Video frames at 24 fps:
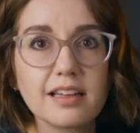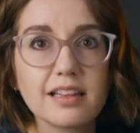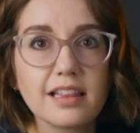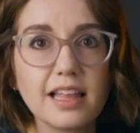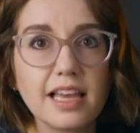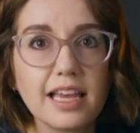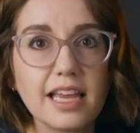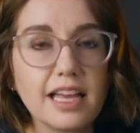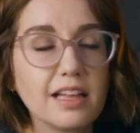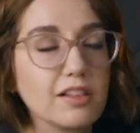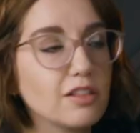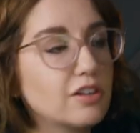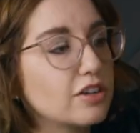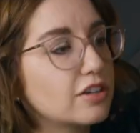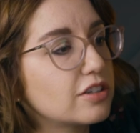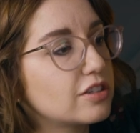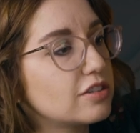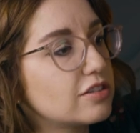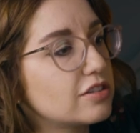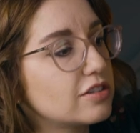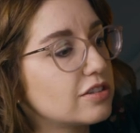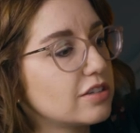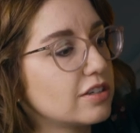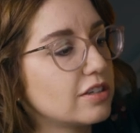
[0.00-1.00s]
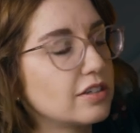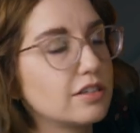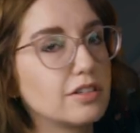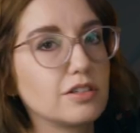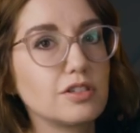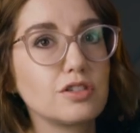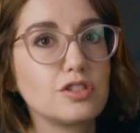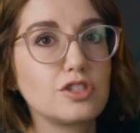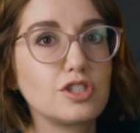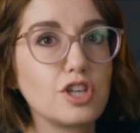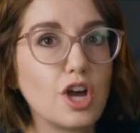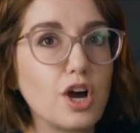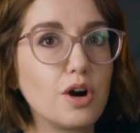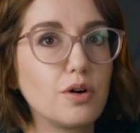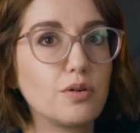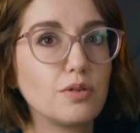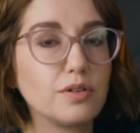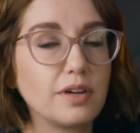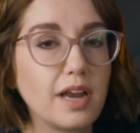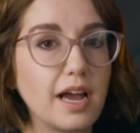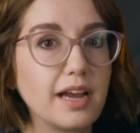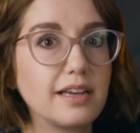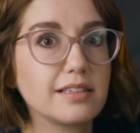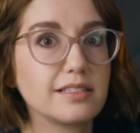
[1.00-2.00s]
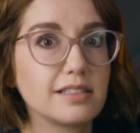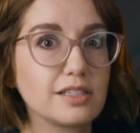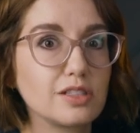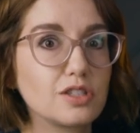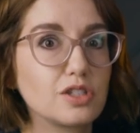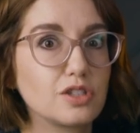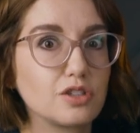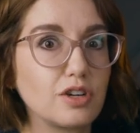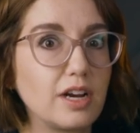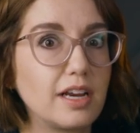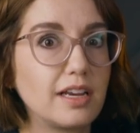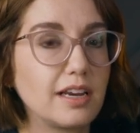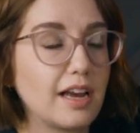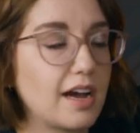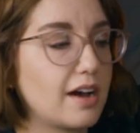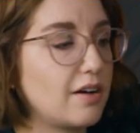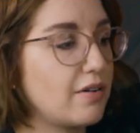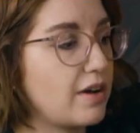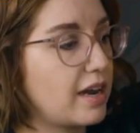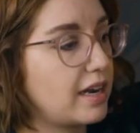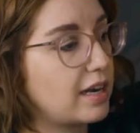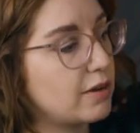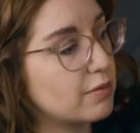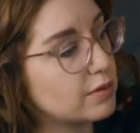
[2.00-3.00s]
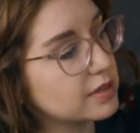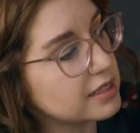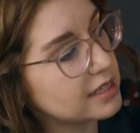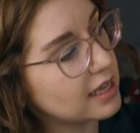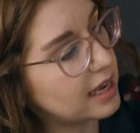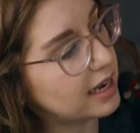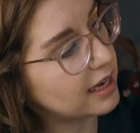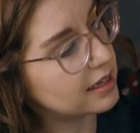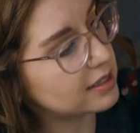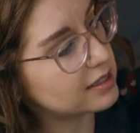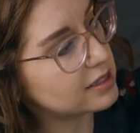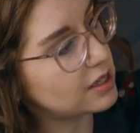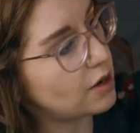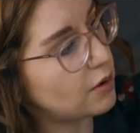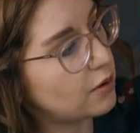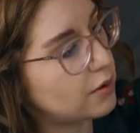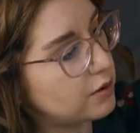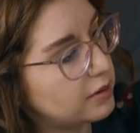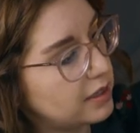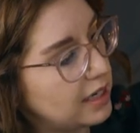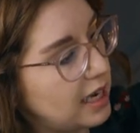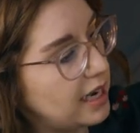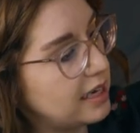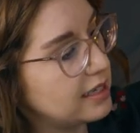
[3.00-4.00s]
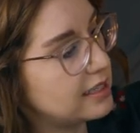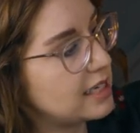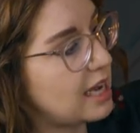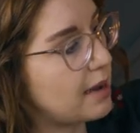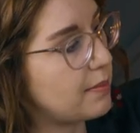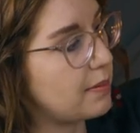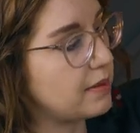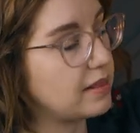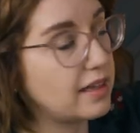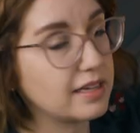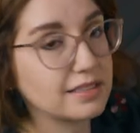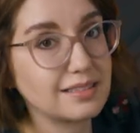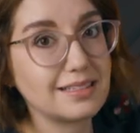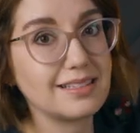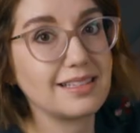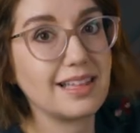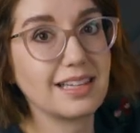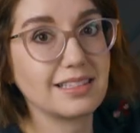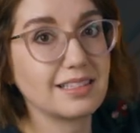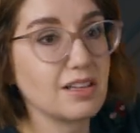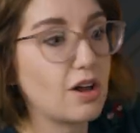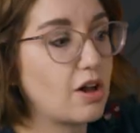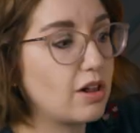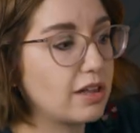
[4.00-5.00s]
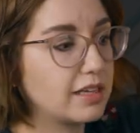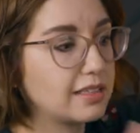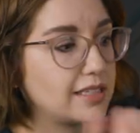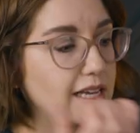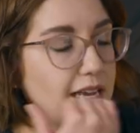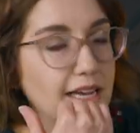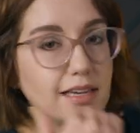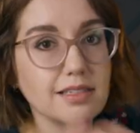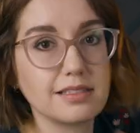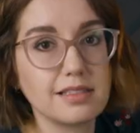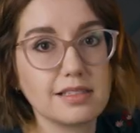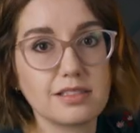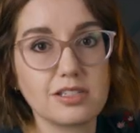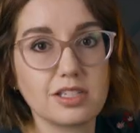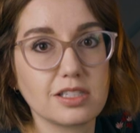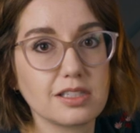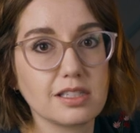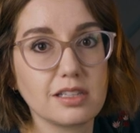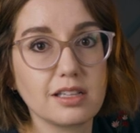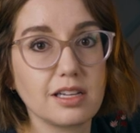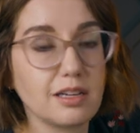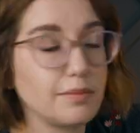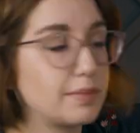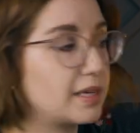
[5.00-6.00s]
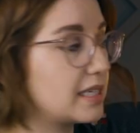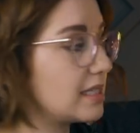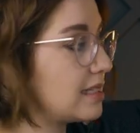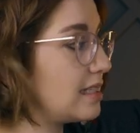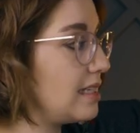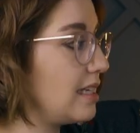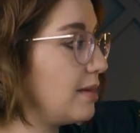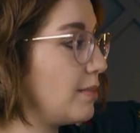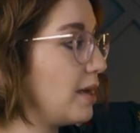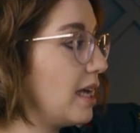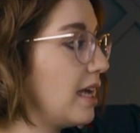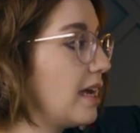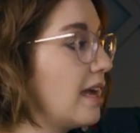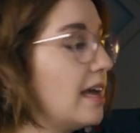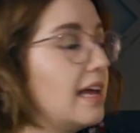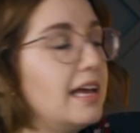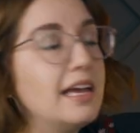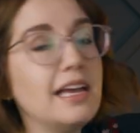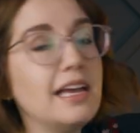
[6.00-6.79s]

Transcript: Like it looks so nice and straight now and it was like so kinked up and that's that's all it takes is just a little bit of steaming.